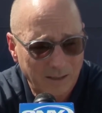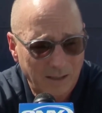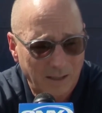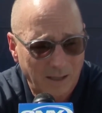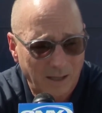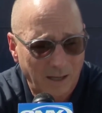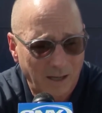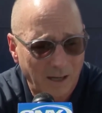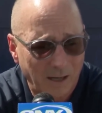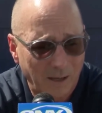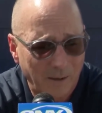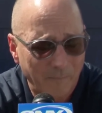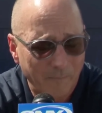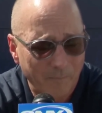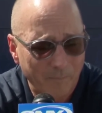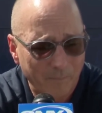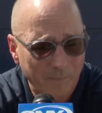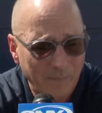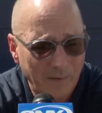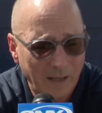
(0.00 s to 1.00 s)

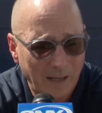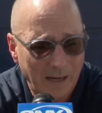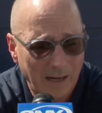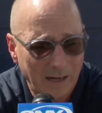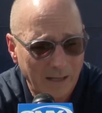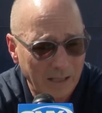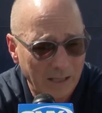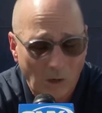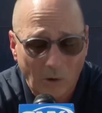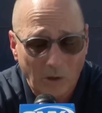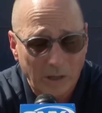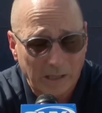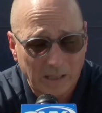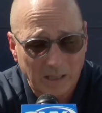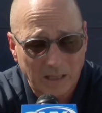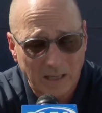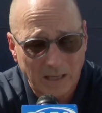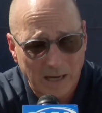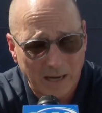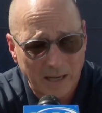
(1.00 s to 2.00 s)
And the only thing
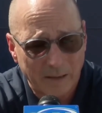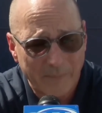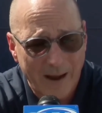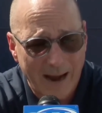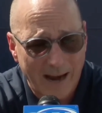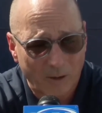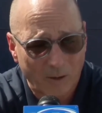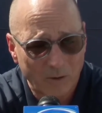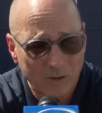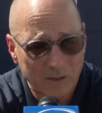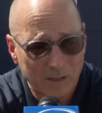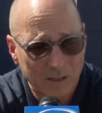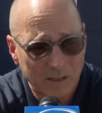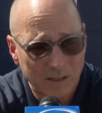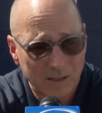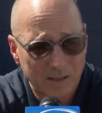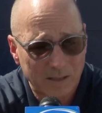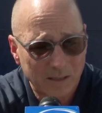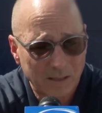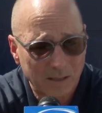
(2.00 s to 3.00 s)
in the end matters
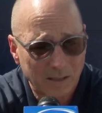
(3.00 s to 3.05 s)
is